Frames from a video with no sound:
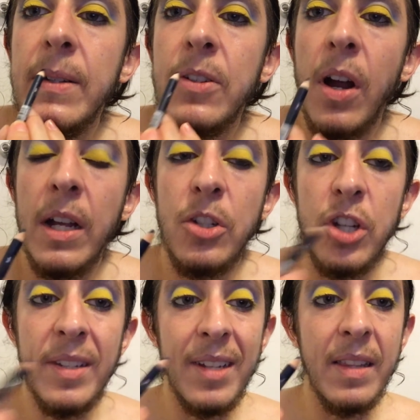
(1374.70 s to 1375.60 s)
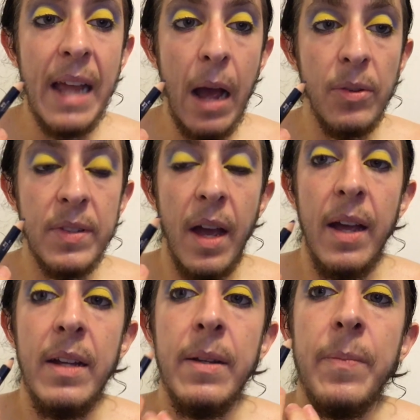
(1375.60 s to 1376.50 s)
drawing just on the
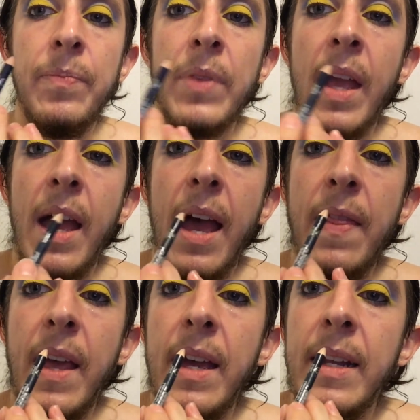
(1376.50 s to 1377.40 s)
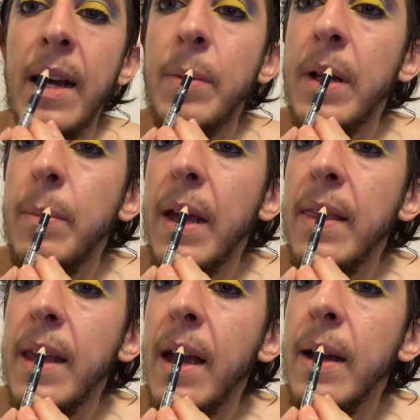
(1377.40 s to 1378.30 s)
outside, and then I'm going to make
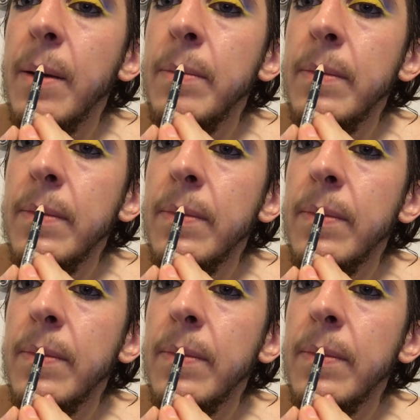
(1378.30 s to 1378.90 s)
the M,